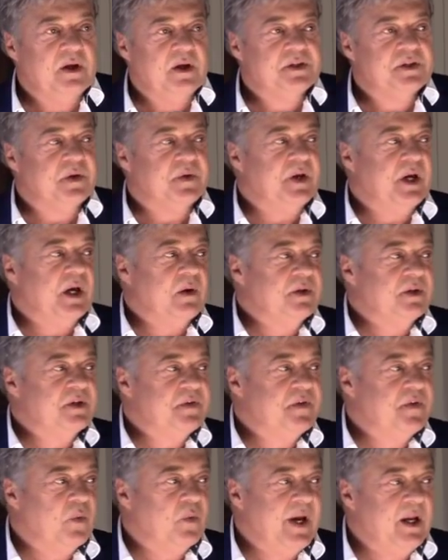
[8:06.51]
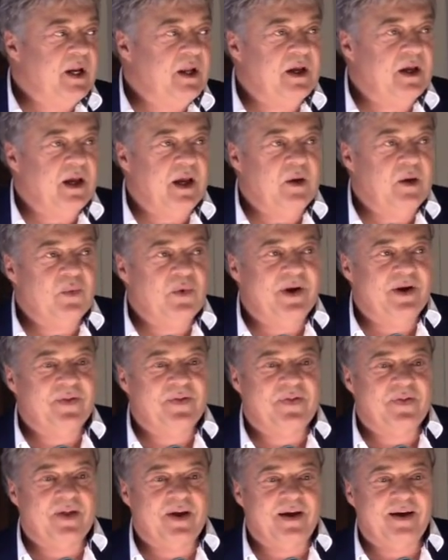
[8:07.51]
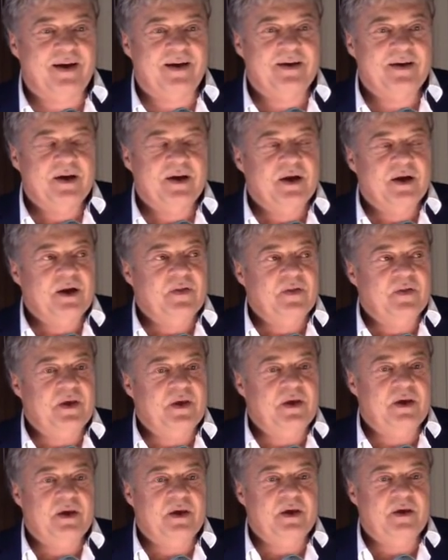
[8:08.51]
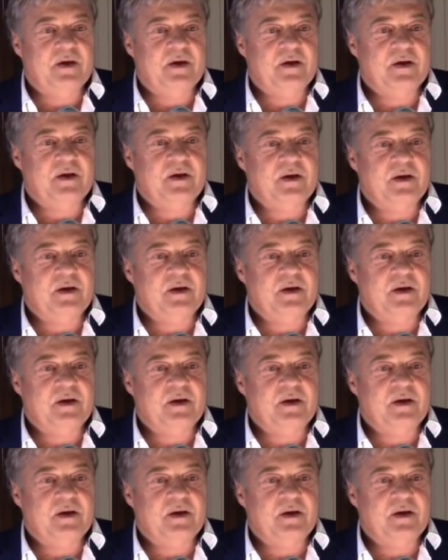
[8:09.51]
So now it's the waiting game with the